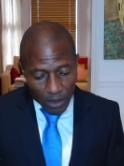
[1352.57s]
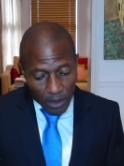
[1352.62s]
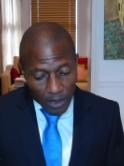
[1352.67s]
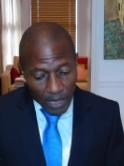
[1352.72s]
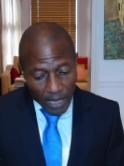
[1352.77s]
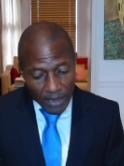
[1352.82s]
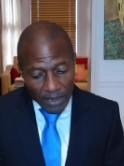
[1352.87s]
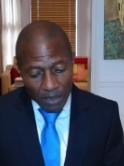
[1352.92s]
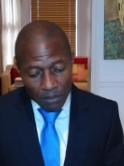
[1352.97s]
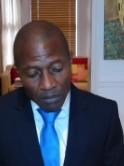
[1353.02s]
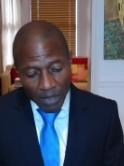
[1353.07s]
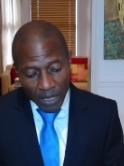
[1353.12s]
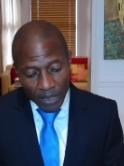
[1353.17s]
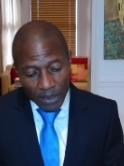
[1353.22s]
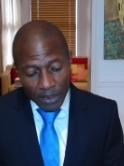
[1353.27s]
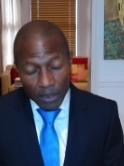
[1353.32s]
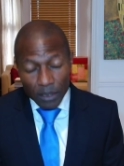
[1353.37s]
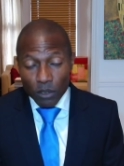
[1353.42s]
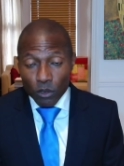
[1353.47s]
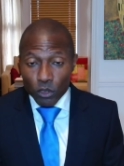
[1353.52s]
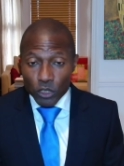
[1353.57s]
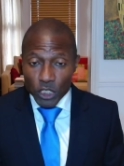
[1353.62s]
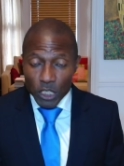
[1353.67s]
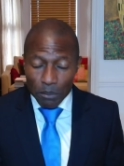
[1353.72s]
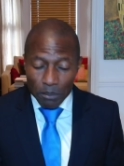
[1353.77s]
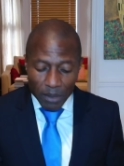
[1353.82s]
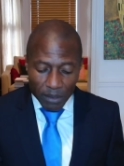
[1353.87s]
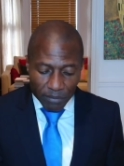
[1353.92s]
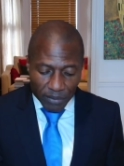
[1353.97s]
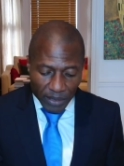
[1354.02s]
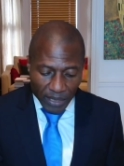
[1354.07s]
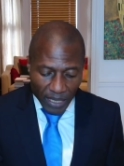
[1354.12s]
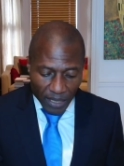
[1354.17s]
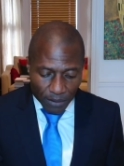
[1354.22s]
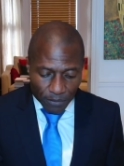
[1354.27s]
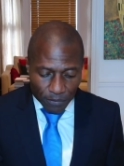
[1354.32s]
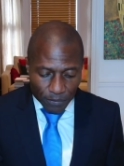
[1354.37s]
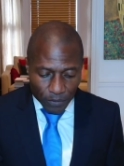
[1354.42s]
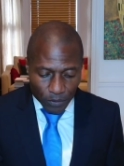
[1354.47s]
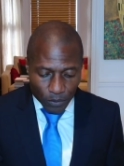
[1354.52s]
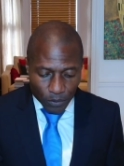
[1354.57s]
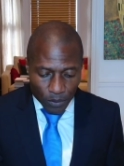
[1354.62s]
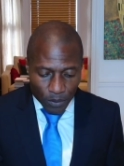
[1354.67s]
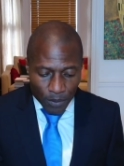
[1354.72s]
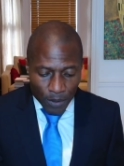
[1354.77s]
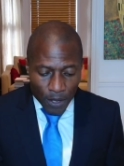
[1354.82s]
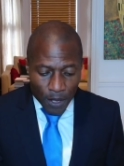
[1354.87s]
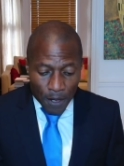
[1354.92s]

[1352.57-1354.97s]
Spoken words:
lazy-minded, or simply forgetful